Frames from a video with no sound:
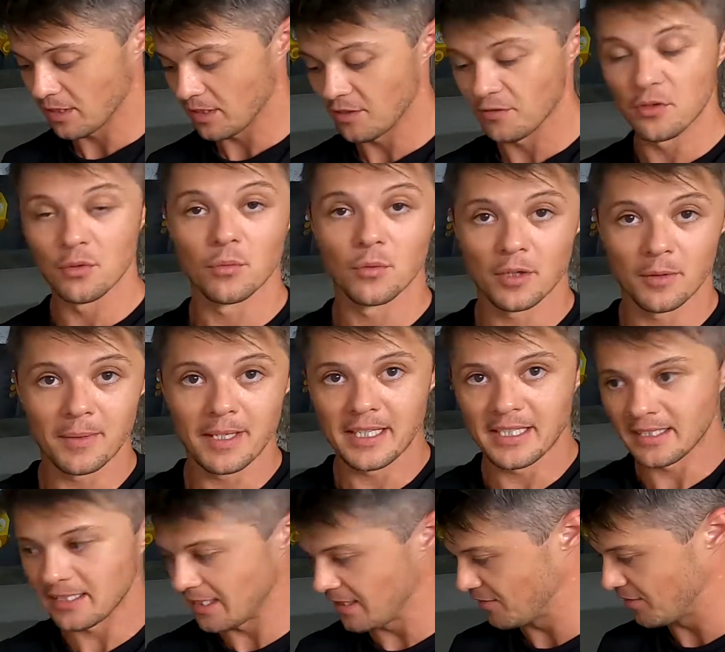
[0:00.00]
If you wanna
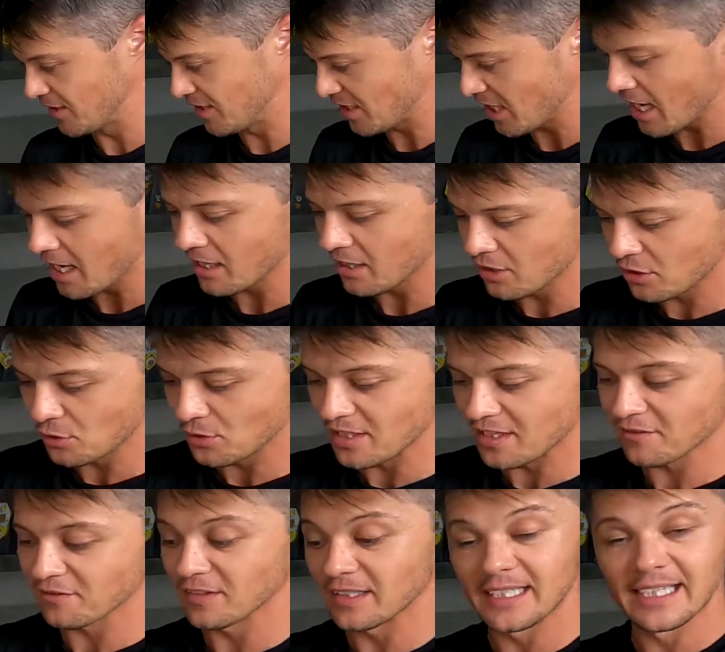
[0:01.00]
make it even tighter, you
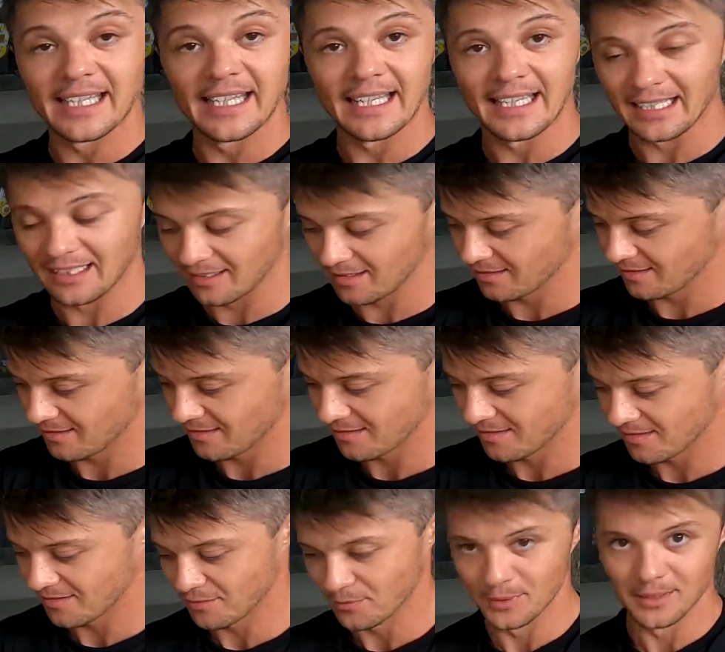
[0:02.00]
definitely can
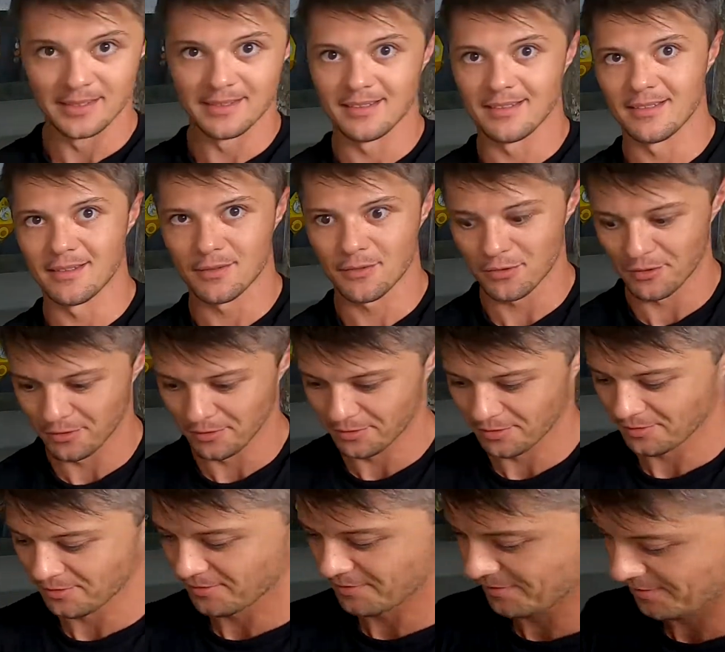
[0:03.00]
with these screws.
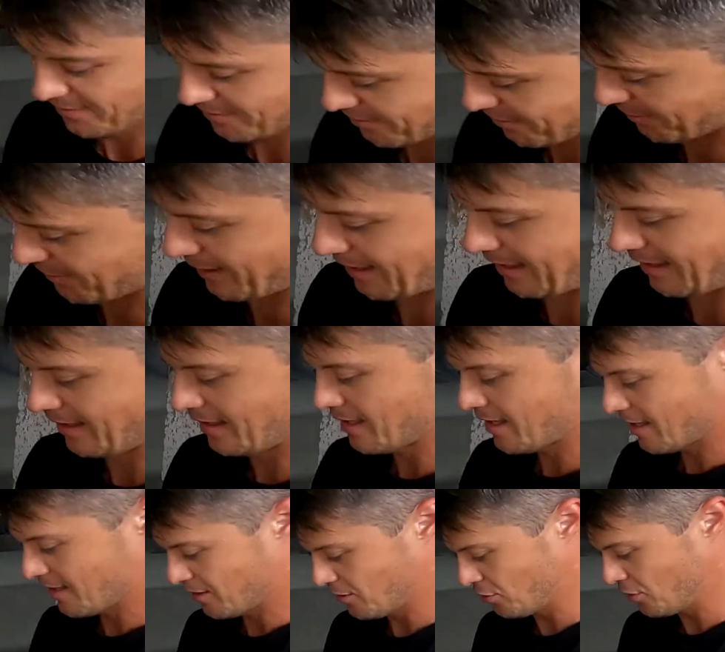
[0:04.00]
All right,
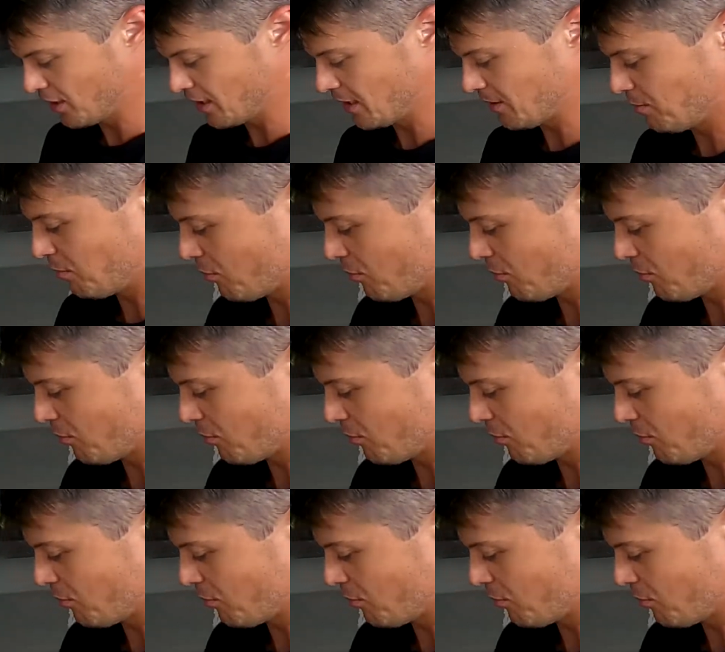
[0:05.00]
you get the